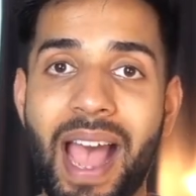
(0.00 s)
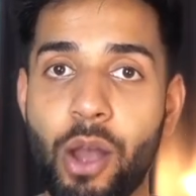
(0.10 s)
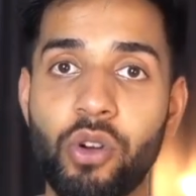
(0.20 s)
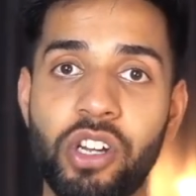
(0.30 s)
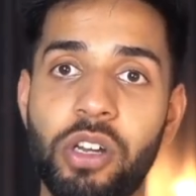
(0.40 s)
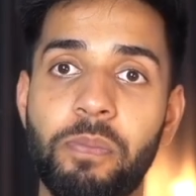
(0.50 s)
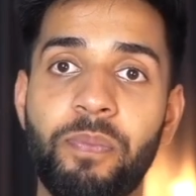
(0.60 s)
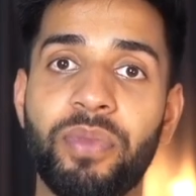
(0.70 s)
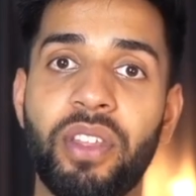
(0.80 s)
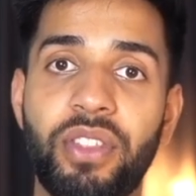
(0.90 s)
outcome
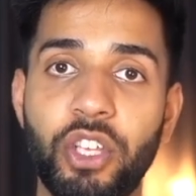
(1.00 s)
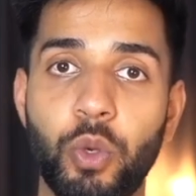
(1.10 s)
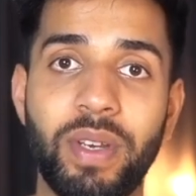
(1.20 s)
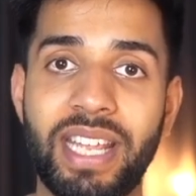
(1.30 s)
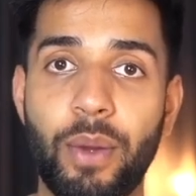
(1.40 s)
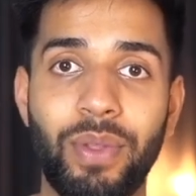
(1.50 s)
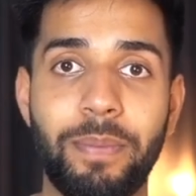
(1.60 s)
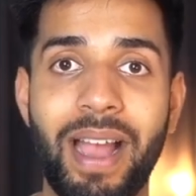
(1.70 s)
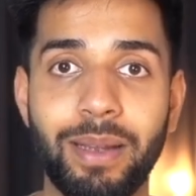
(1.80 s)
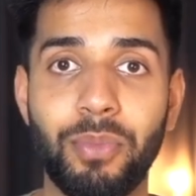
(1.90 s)
that you would get with a
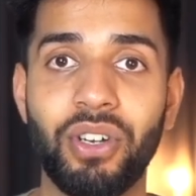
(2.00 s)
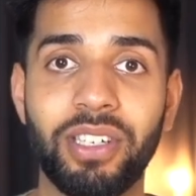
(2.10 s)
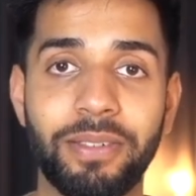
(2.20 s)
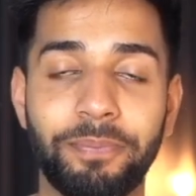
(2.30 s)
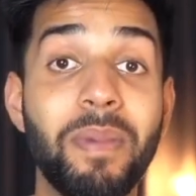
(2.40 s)
MacBook.